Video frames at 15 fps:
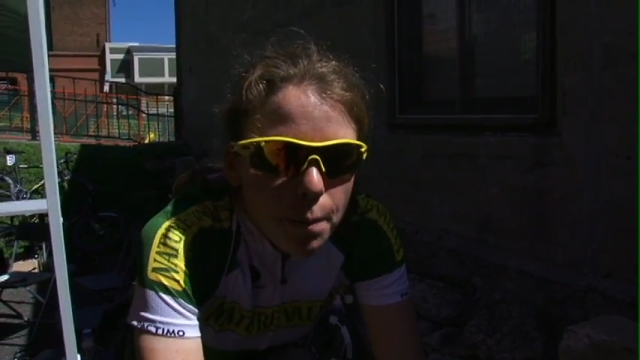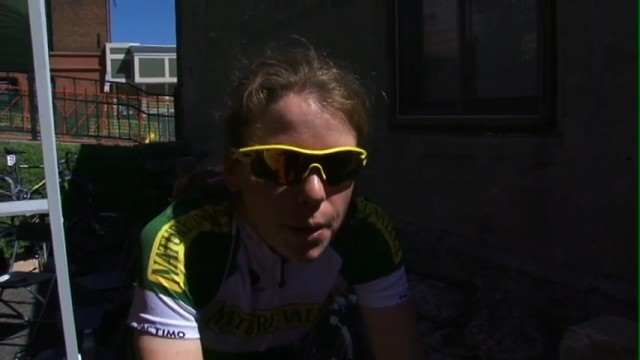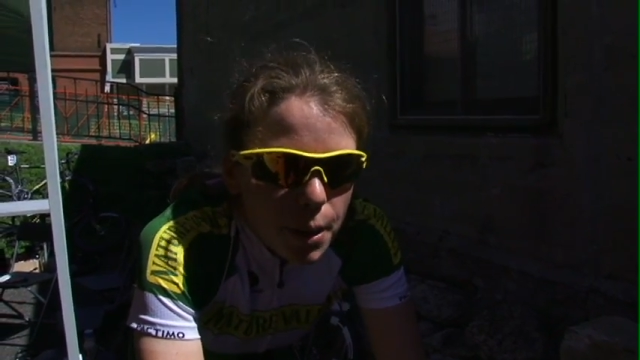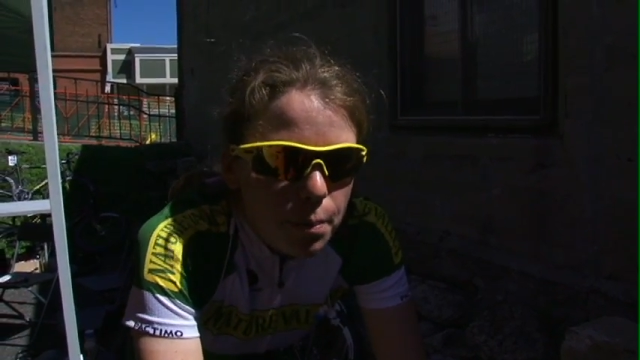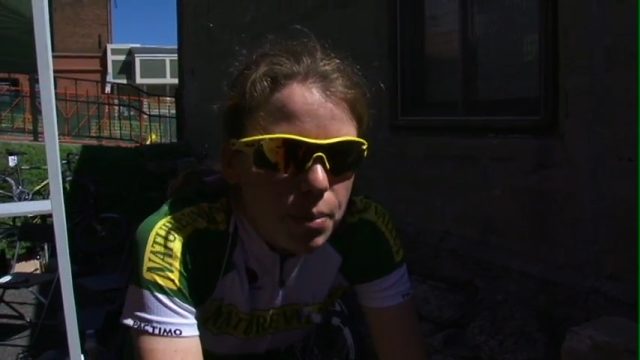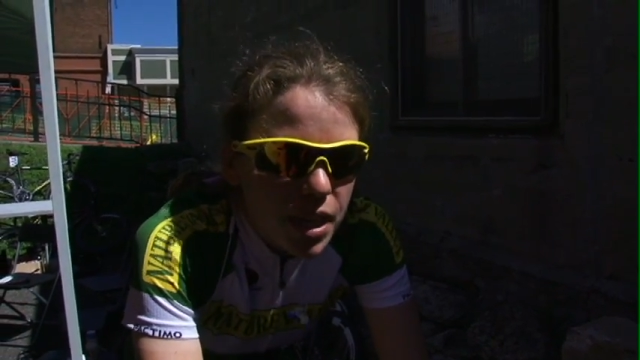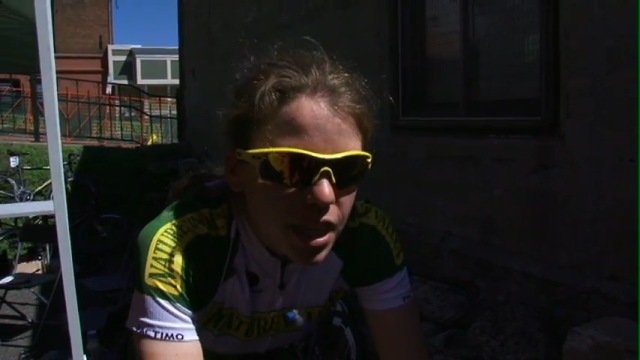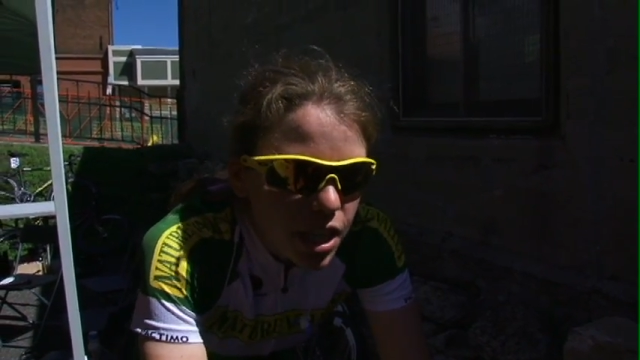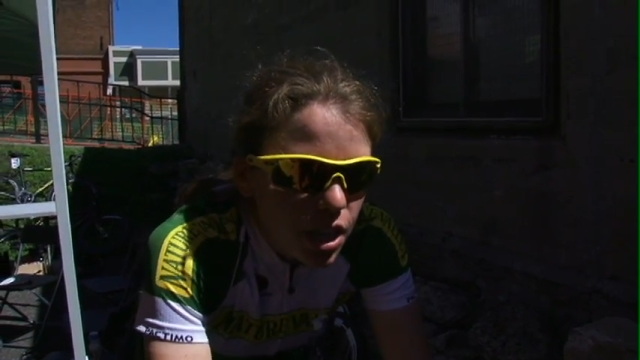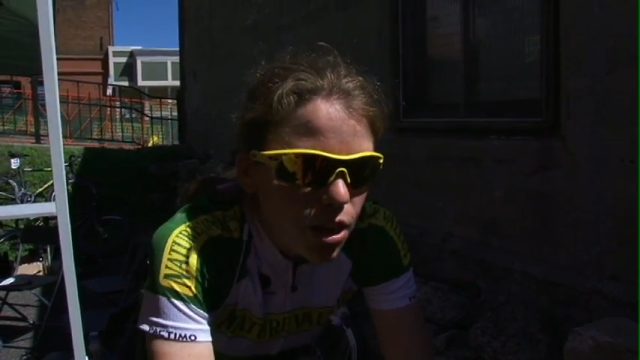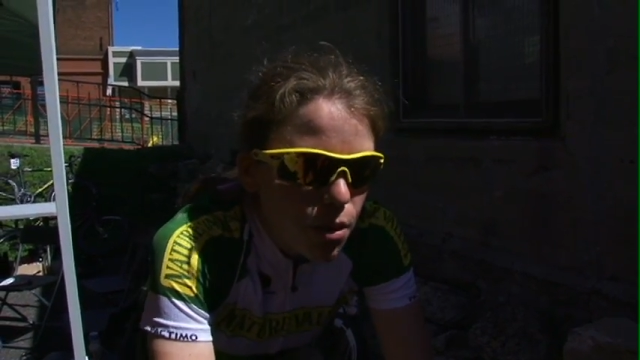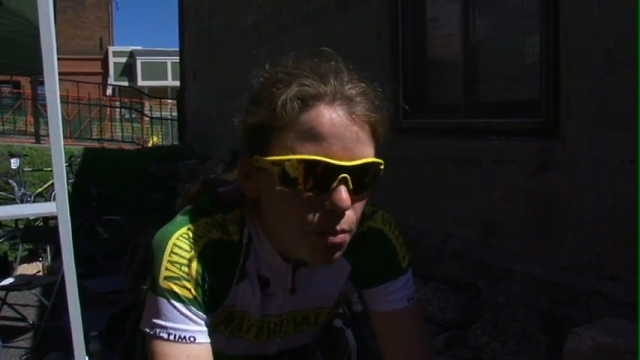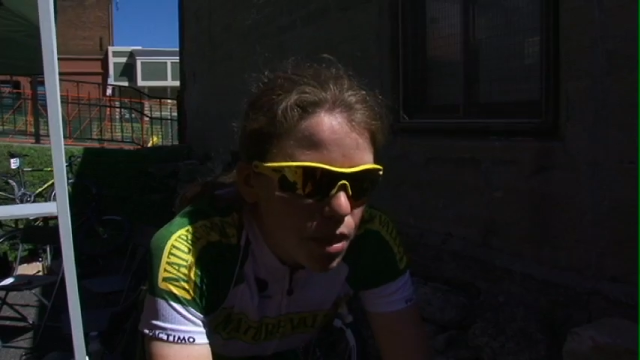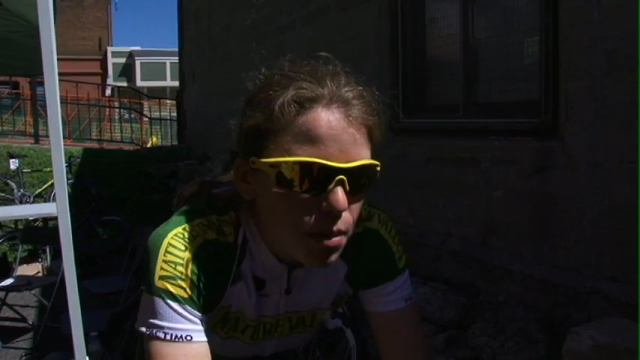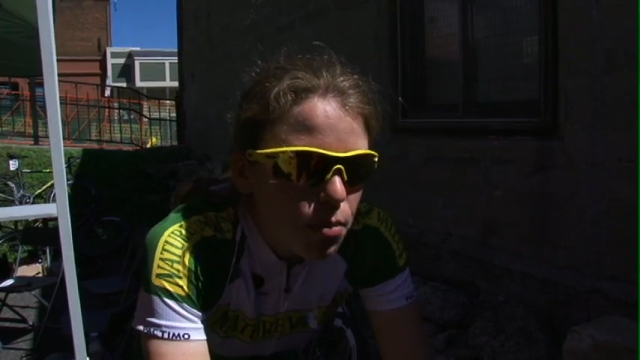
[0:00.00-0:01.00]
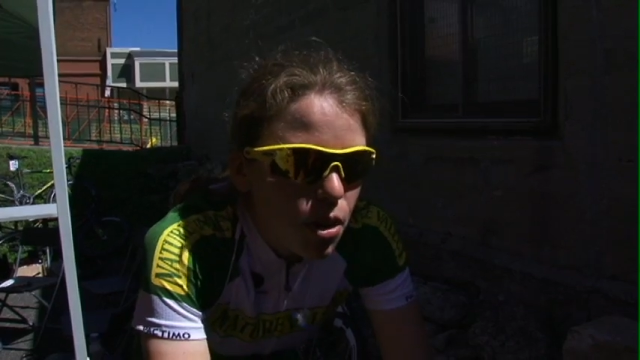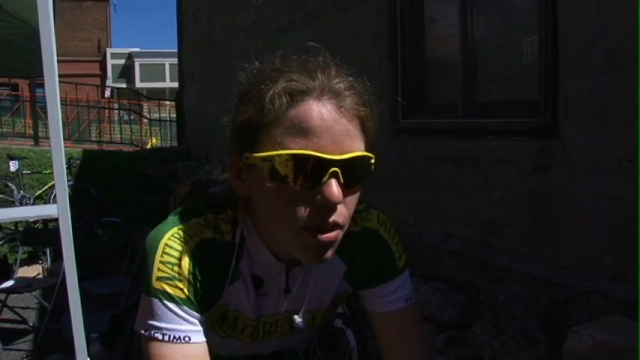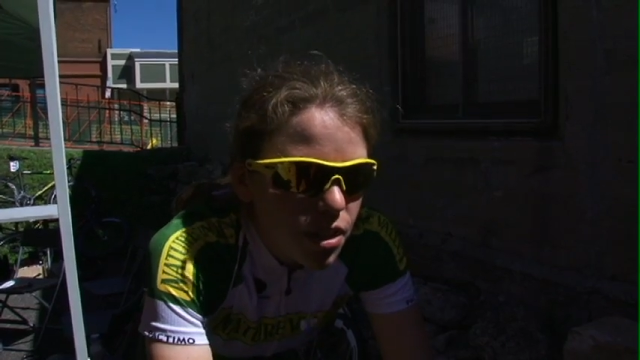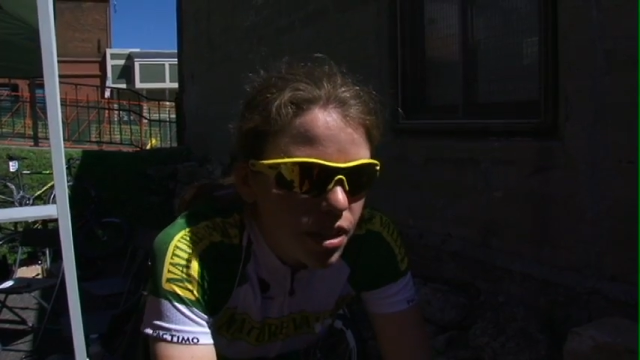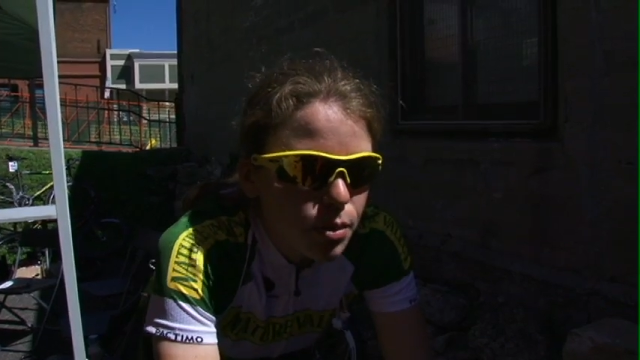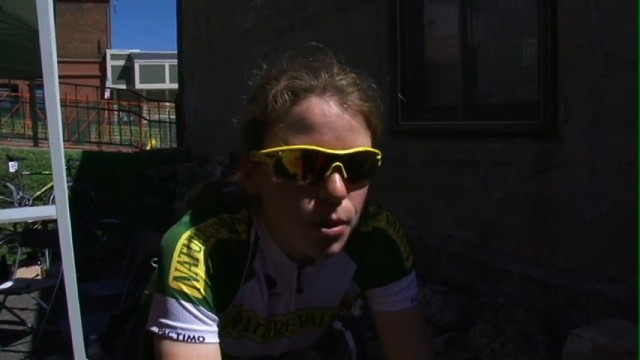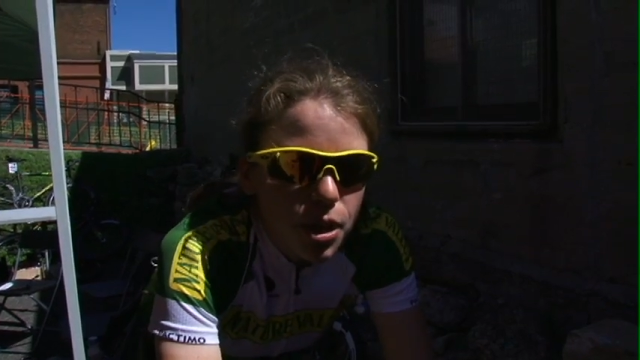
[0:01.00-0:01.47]
But being here and being part
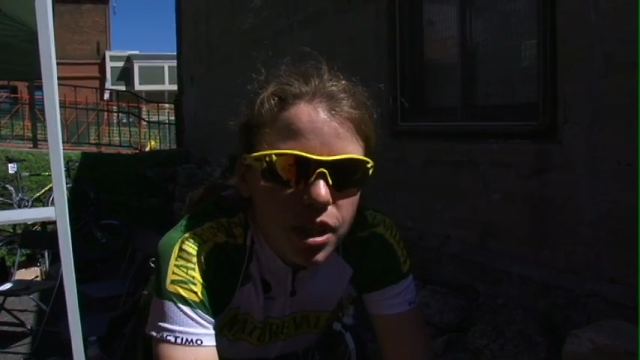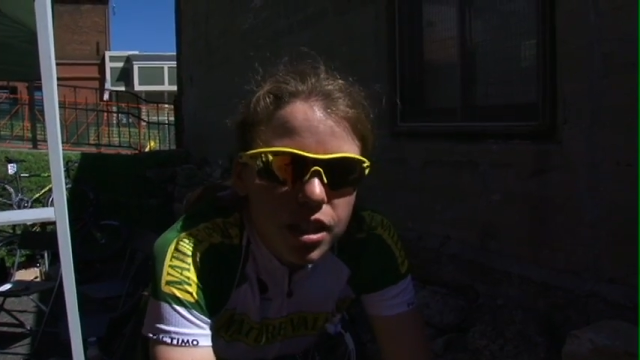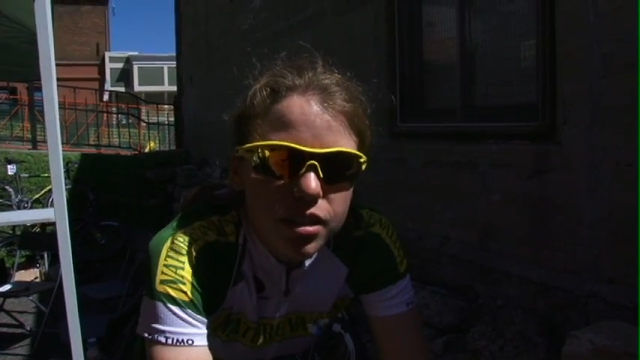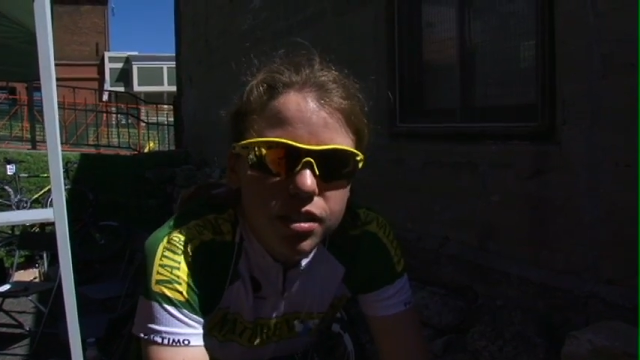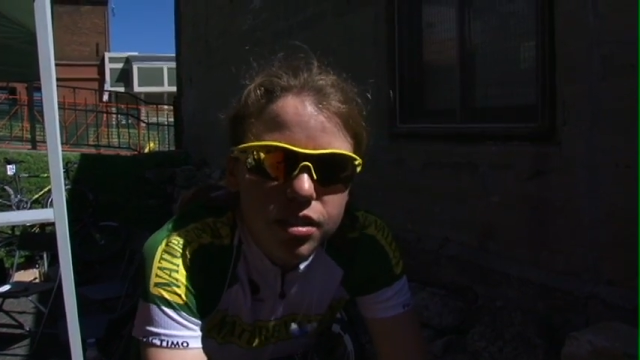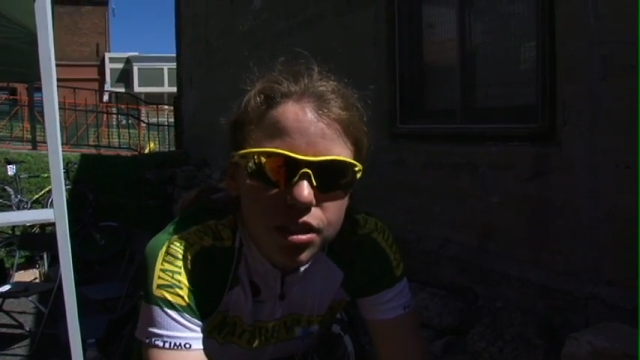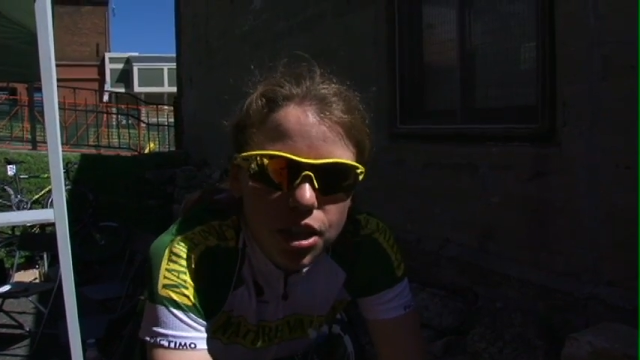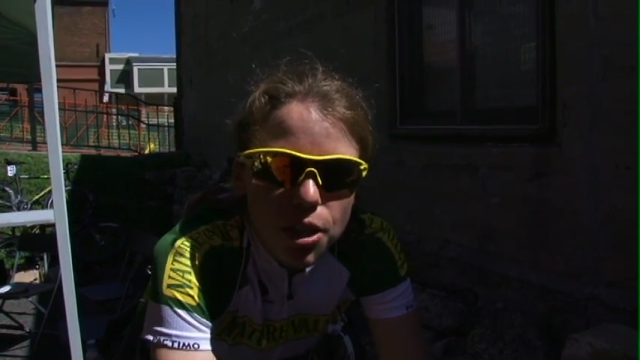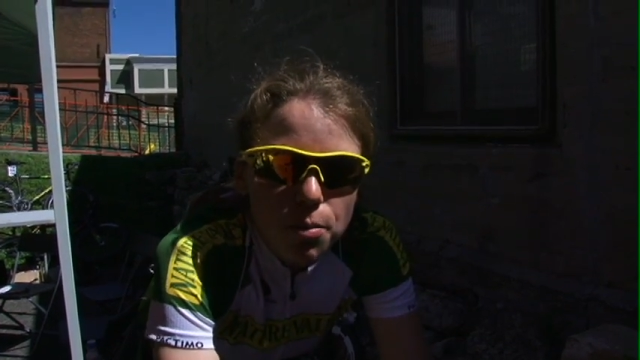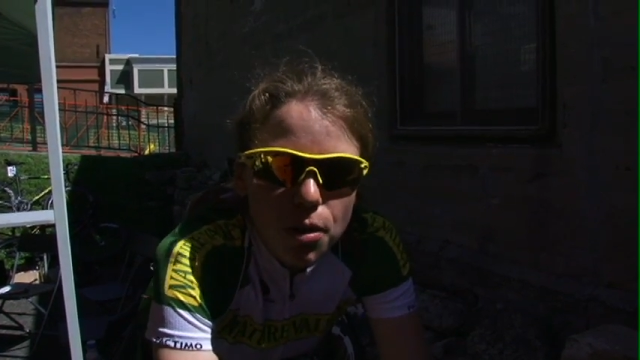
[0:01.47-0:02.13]
of the experience, you know,